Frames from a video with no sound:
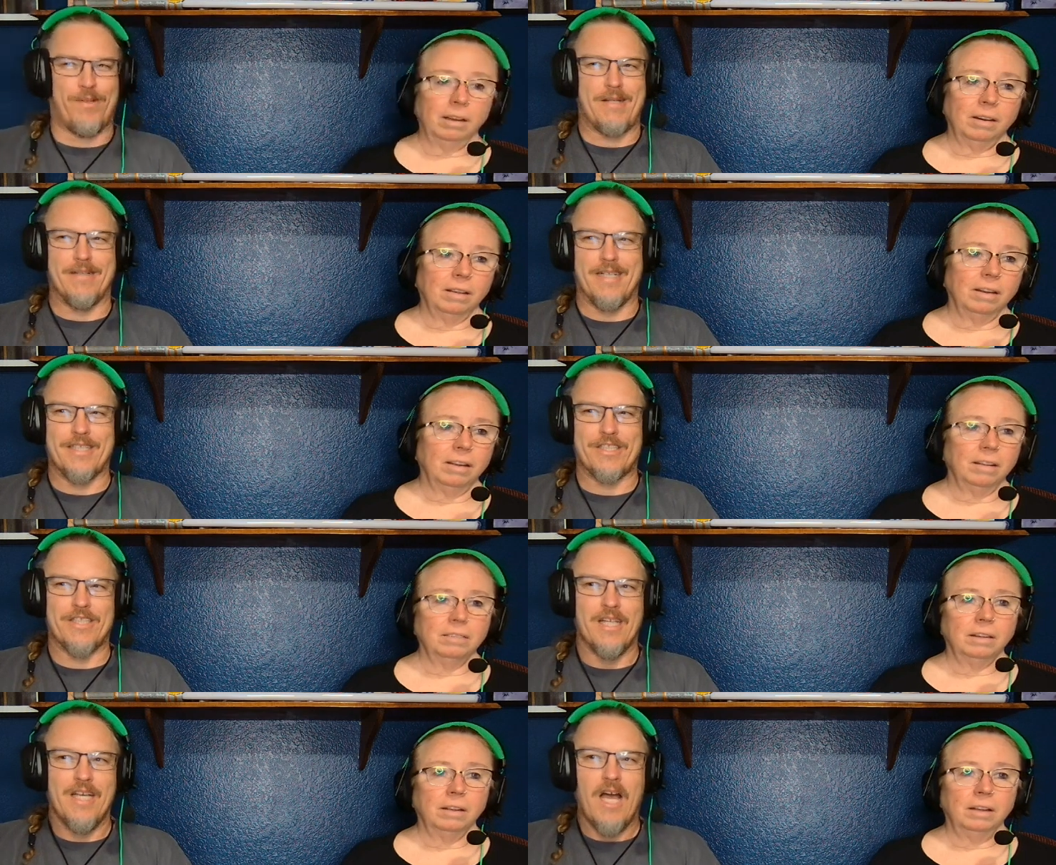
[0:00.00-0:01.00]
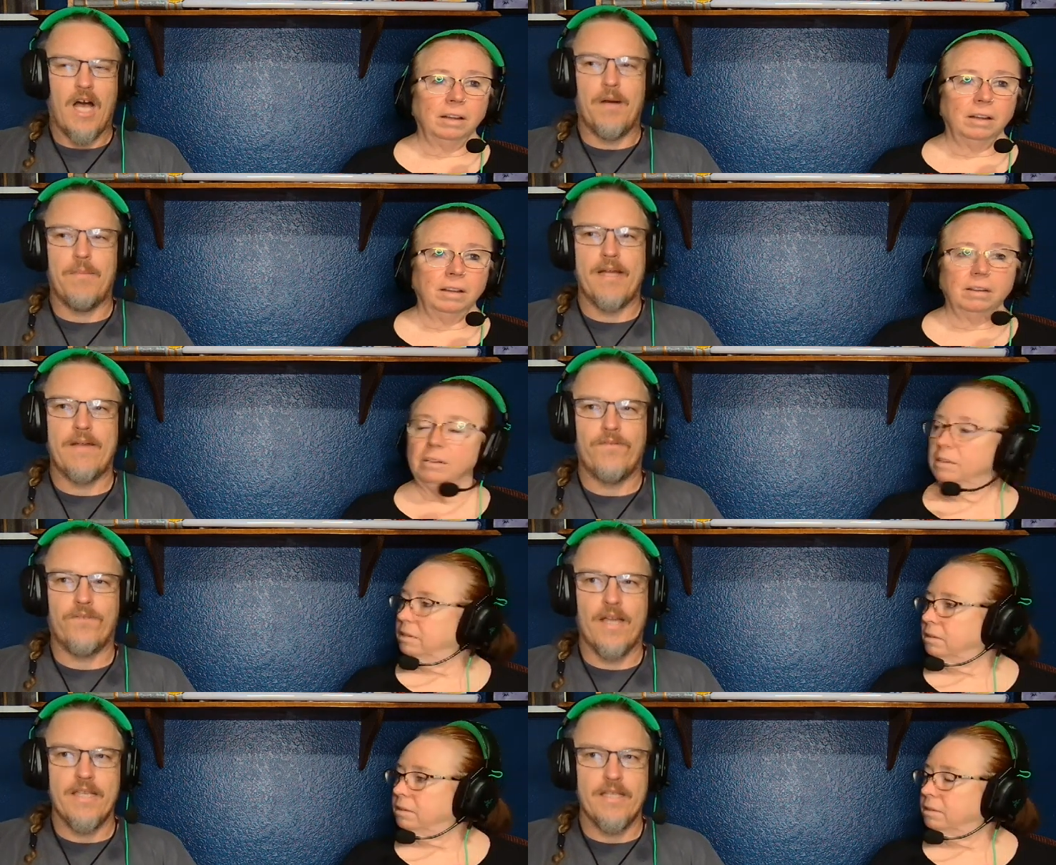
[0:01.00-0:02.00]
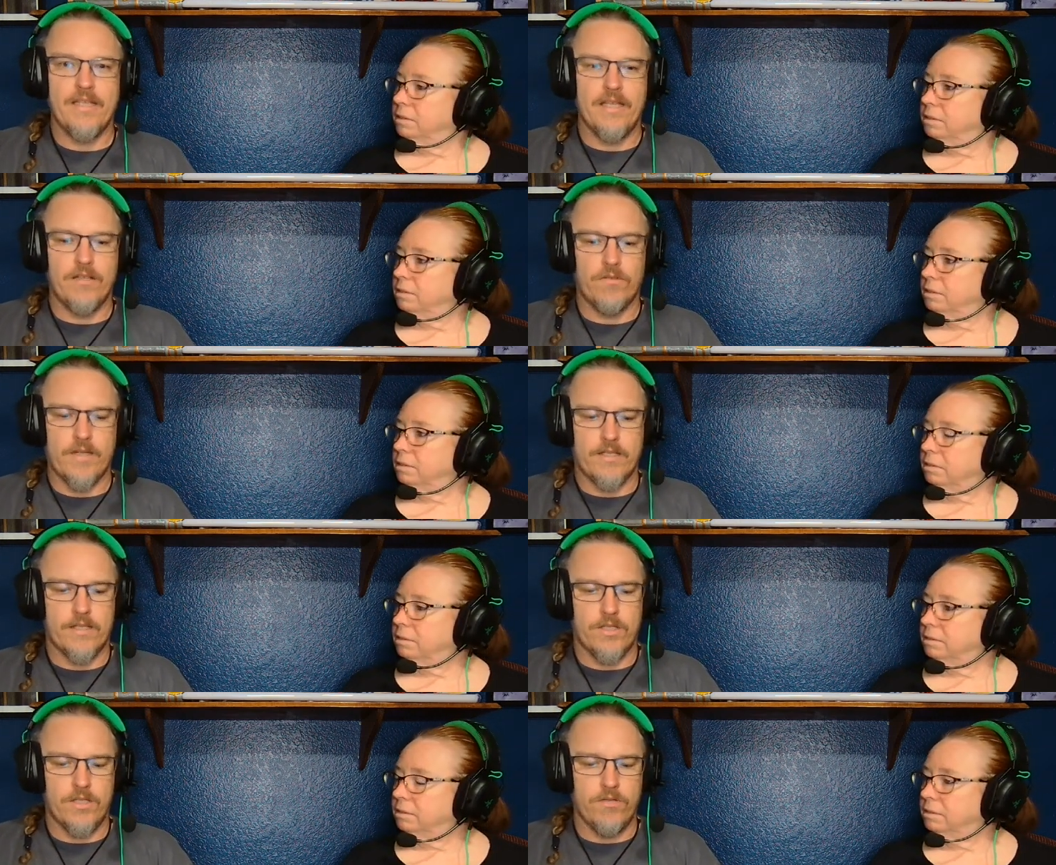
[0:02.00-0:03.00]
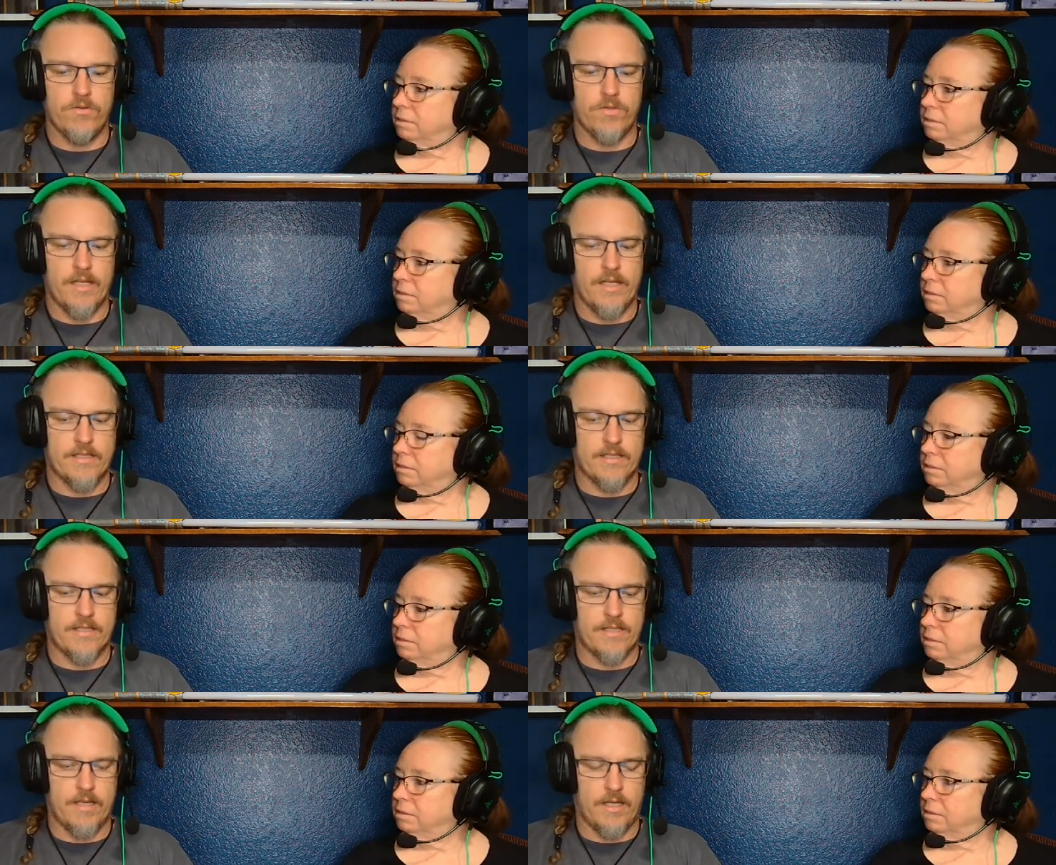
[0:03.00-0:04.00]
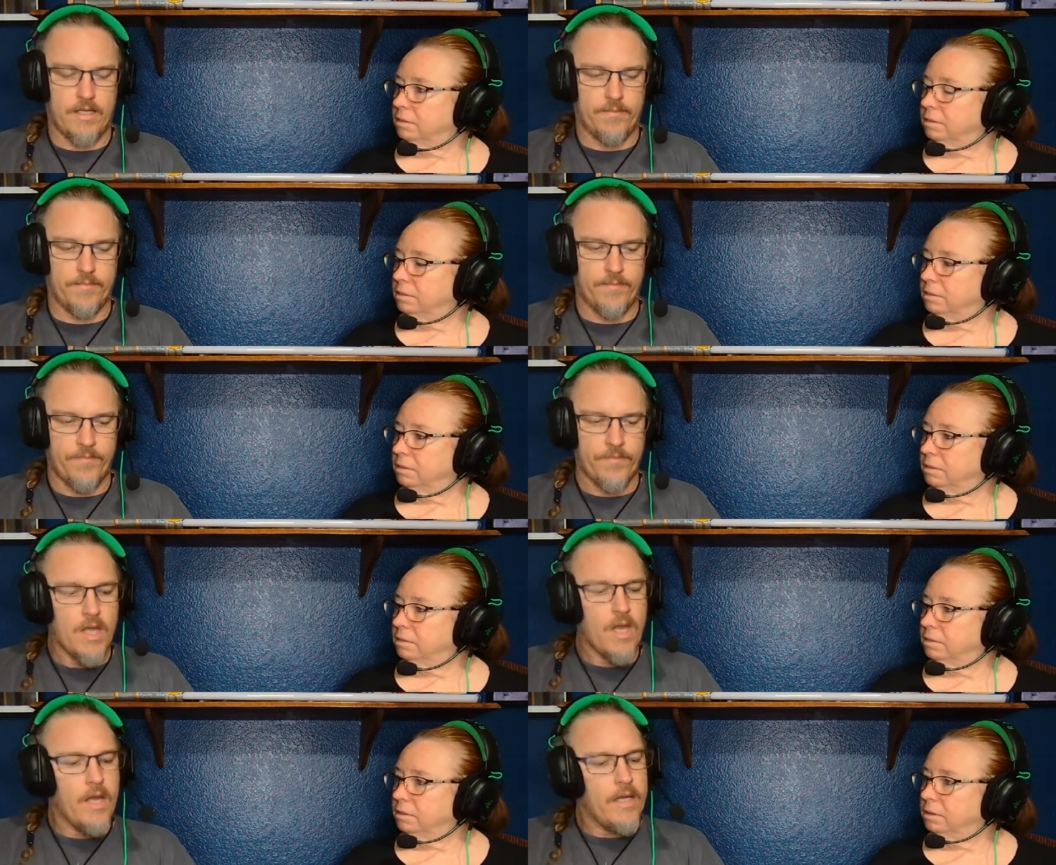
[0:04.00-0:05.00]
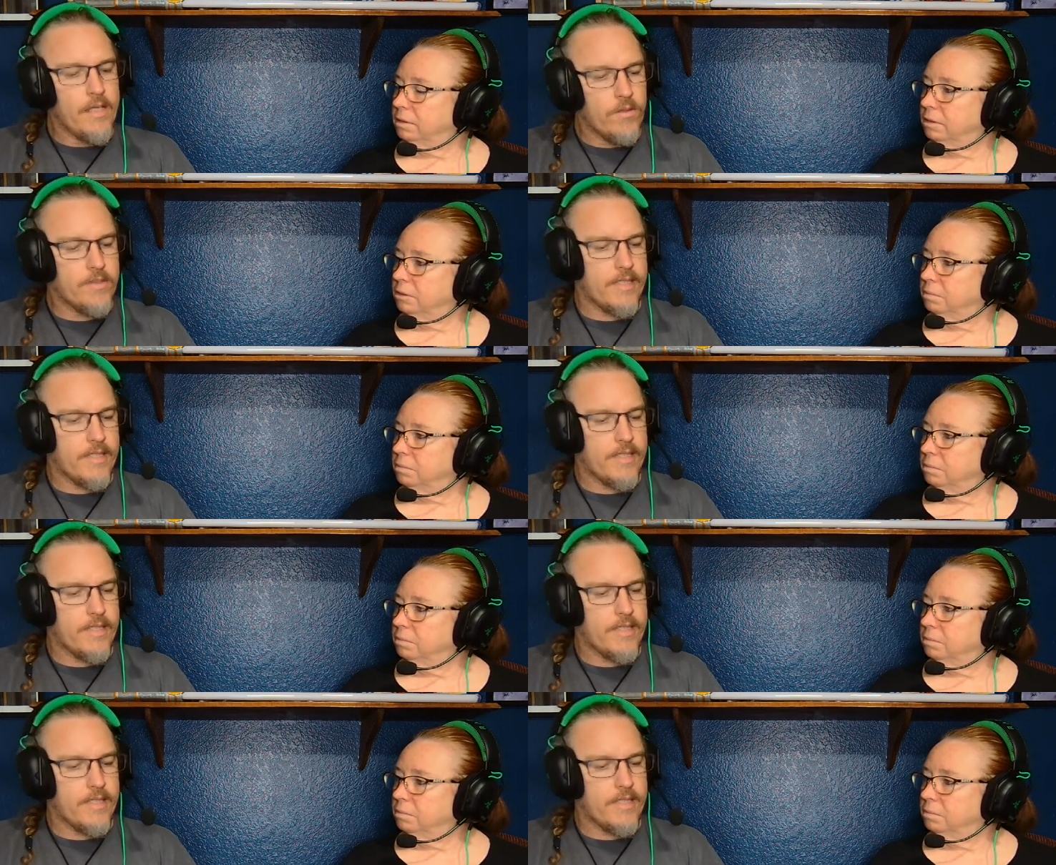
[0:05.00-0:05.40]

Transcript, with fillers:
Speaker 1: Pretty much, um, and I find it interesting too that it's, um, you know,